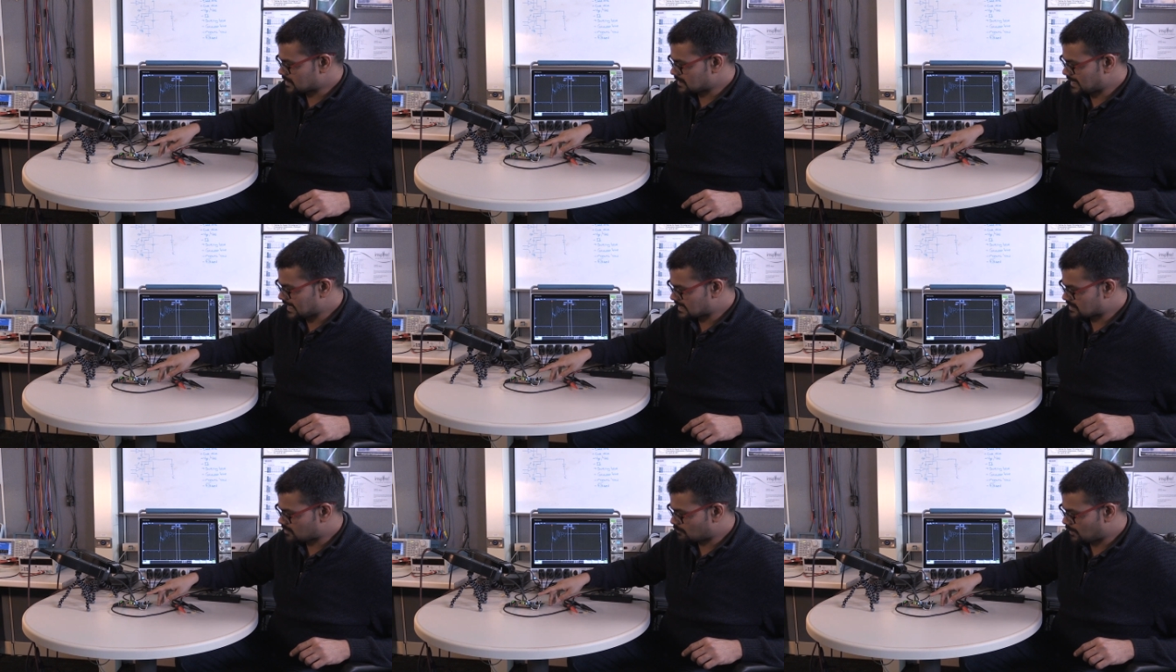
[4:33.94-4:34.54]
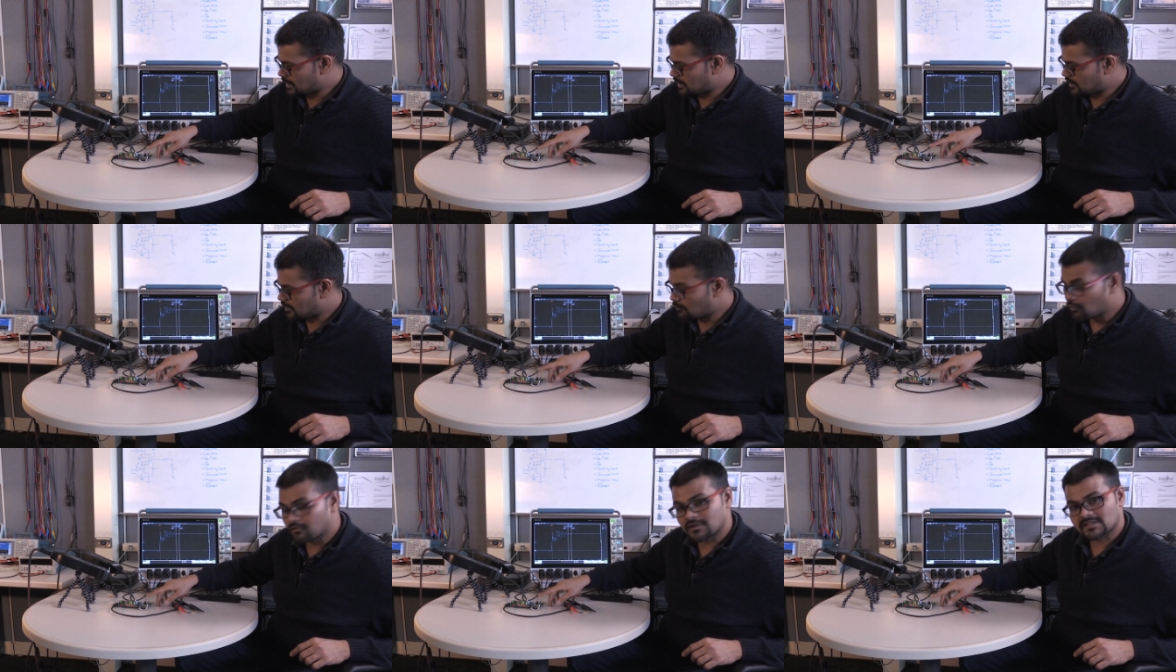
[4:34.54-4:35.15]
is next we'll
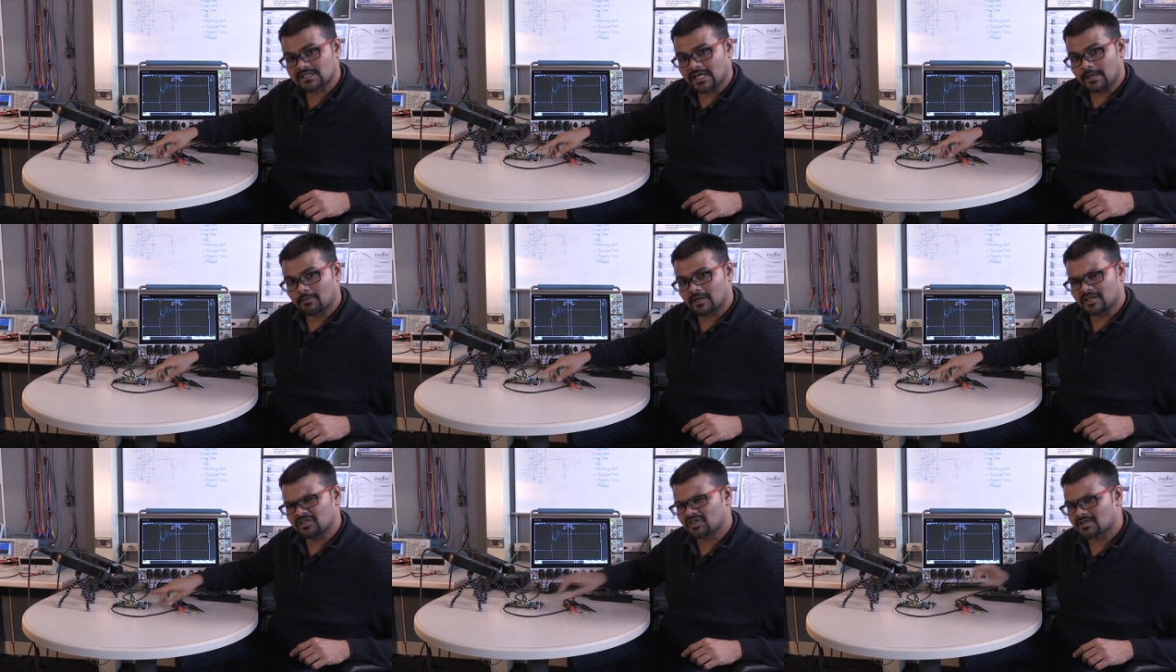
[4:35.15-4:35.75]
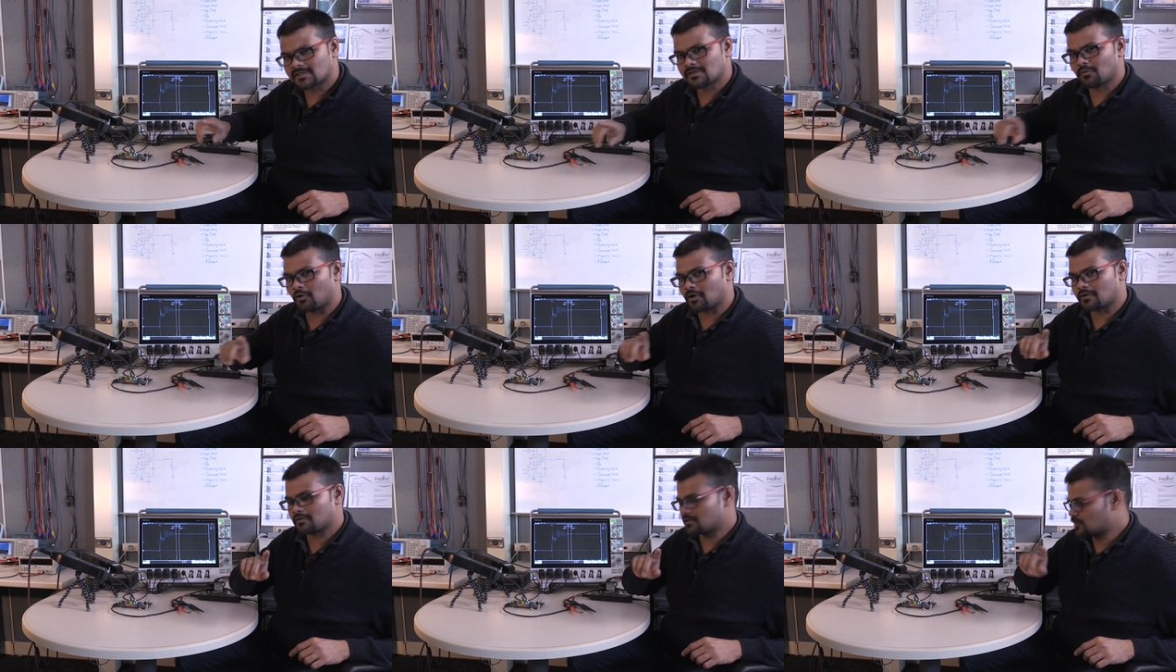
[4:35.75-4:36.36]
remove this cable and just see
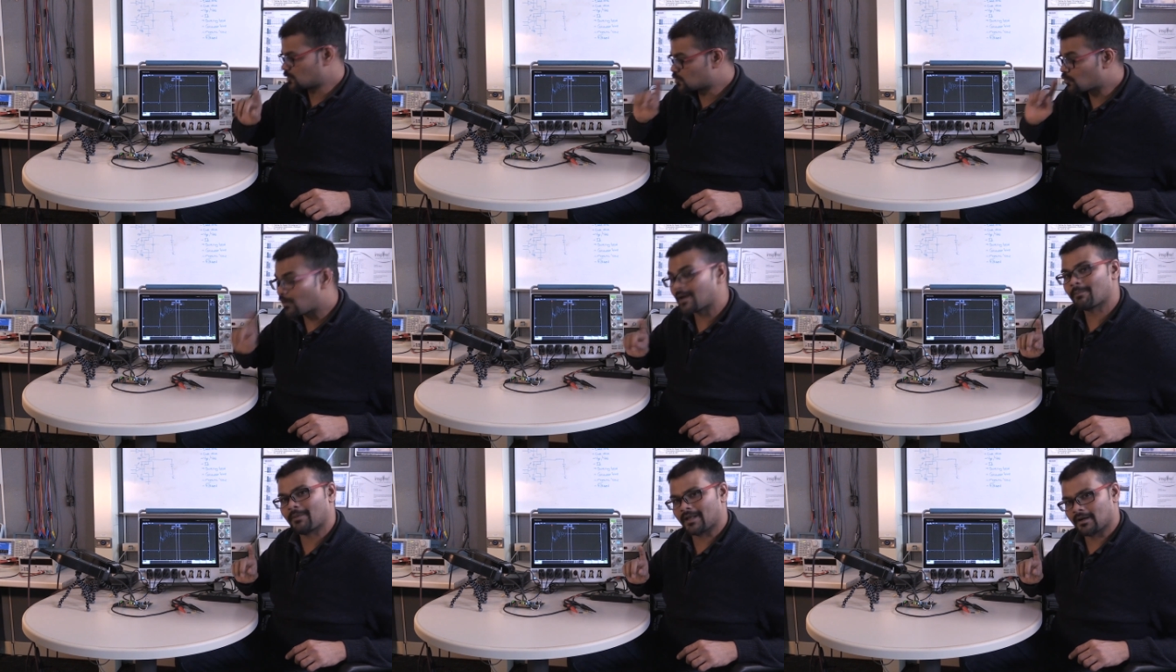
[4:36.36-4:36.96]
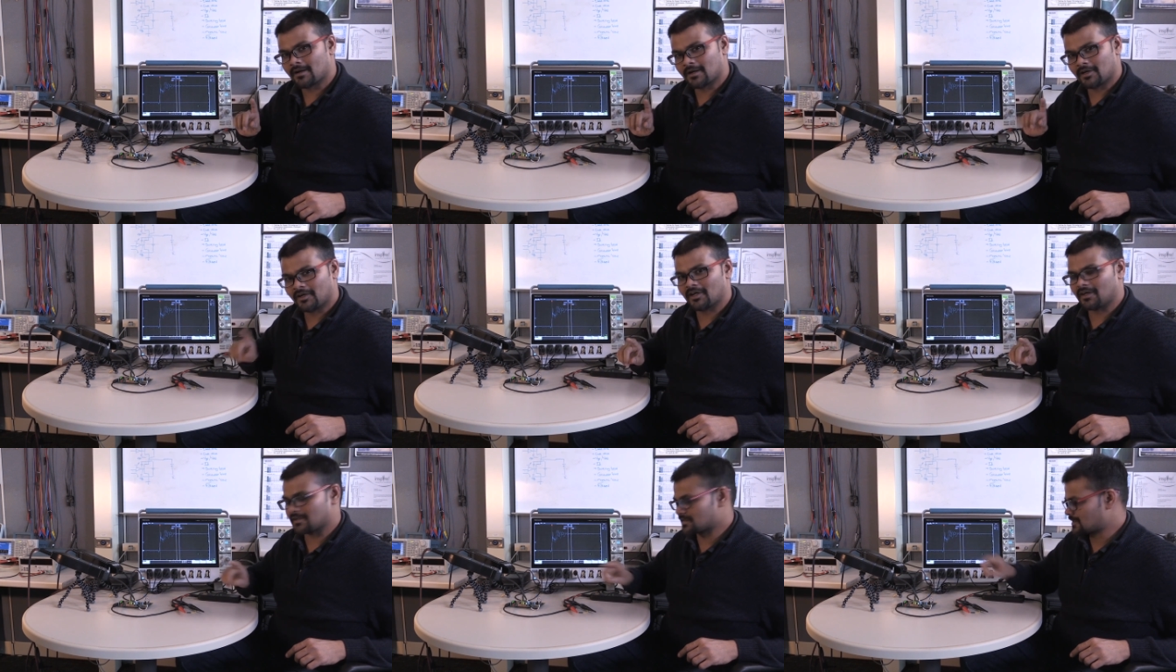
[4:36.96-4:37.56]
what square pin
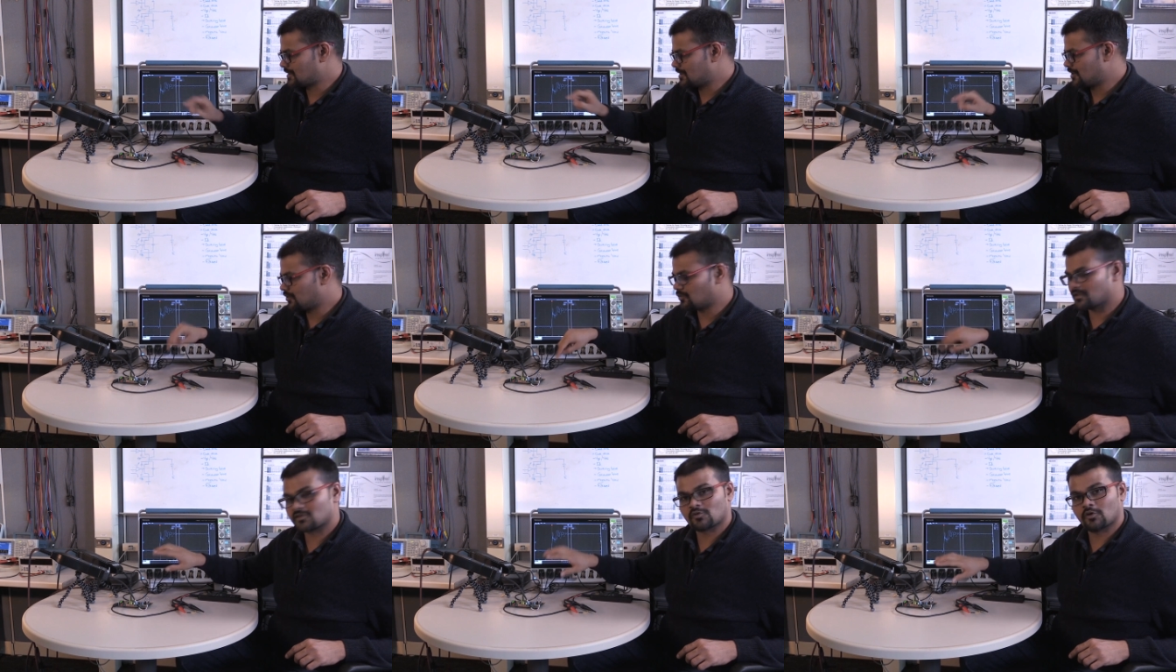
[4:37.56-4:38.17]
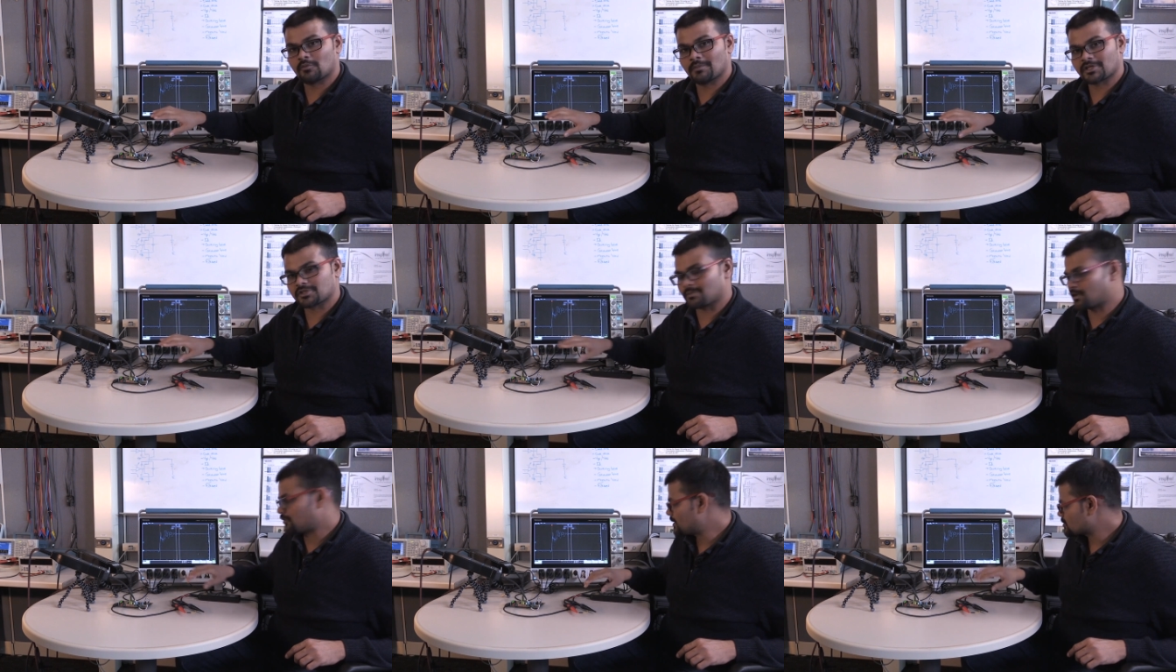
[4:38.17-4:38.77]
does to this whole
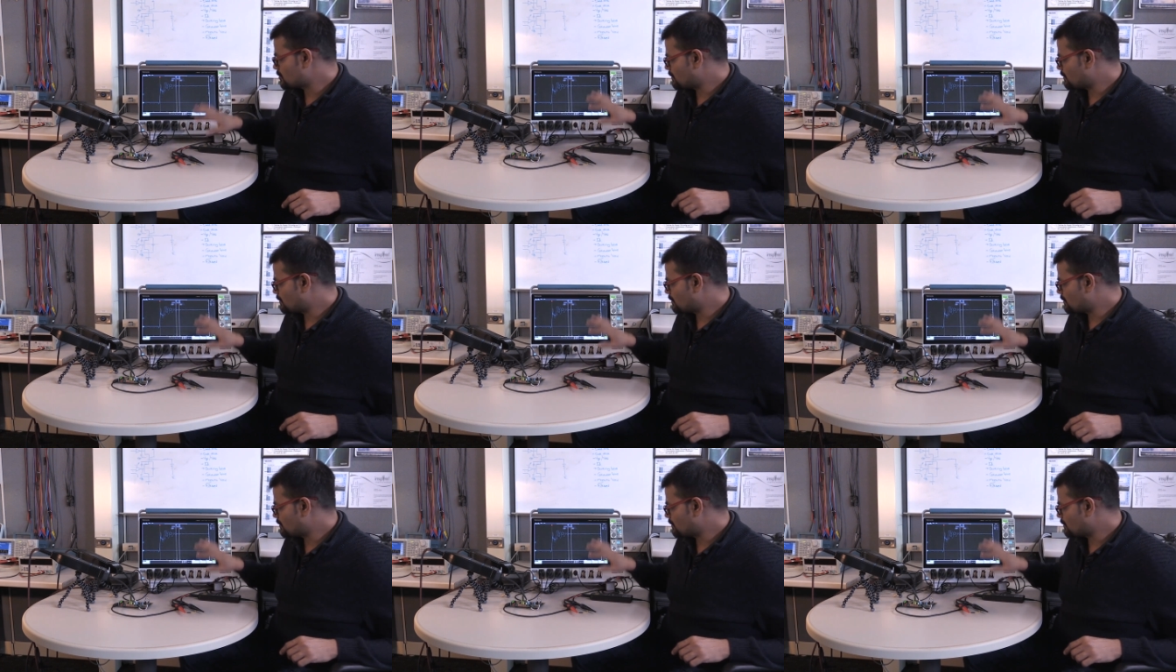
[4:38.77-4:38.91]
measurement, right?